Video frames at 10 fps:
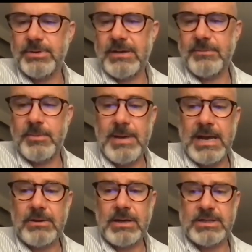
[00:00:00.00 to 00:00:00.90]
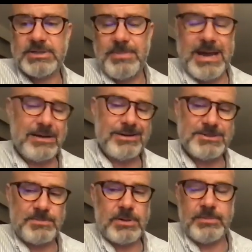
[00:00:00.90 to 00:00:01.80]
not from the background, because the
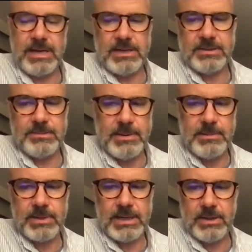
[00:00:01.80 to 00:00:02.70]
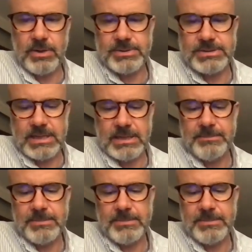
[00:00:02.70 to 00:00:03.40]
background's permeating the membrane all the time.